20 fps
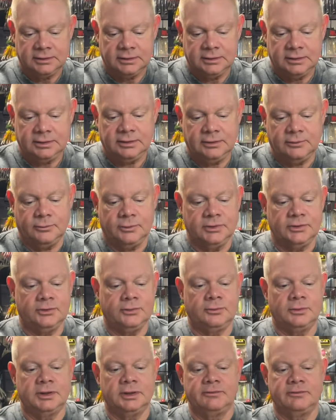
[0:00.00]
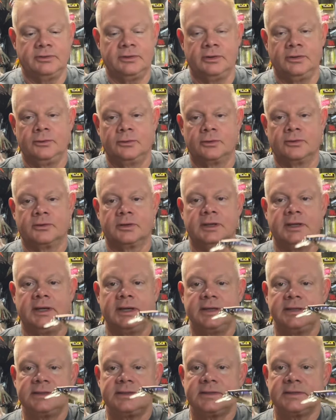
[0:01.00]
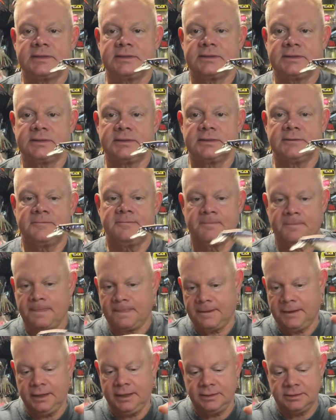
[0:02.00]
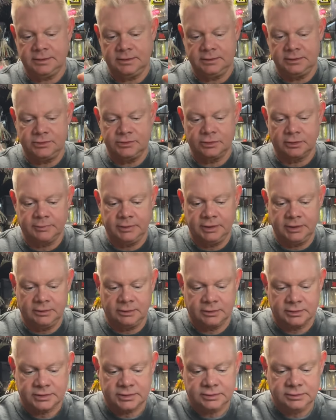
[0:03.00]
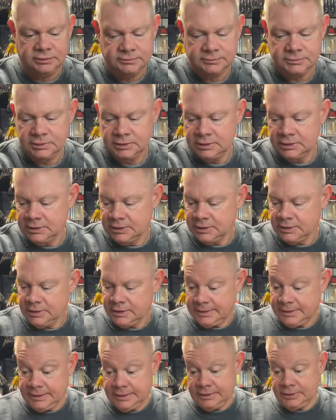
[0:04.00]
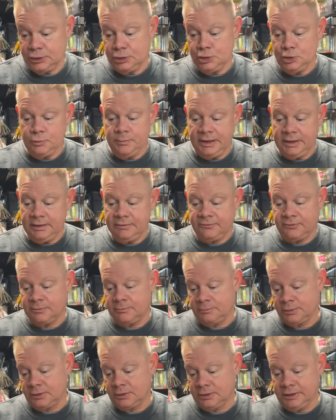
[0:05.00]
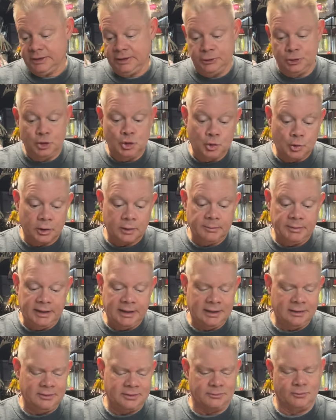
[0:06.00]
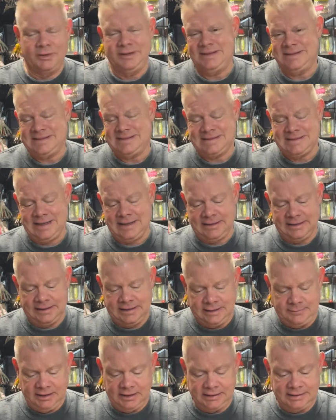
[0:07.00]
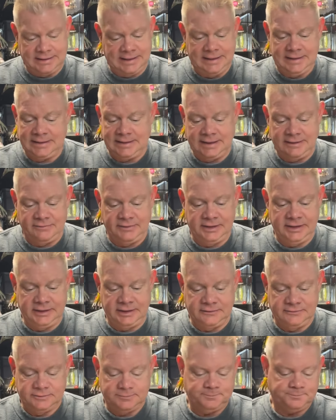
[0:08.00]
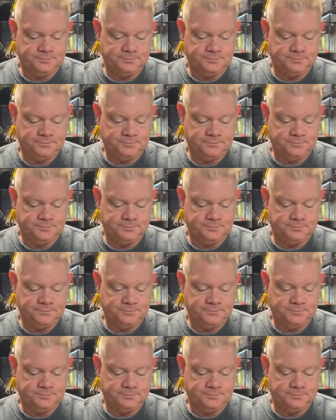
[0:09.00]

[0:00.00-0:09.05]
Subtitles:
and the 112 in the Northern Lights. Add to the jerkbait arsenal. And a new bait from Berkley, a newer bait. I don't know when these exactly came out that I didn't have any of.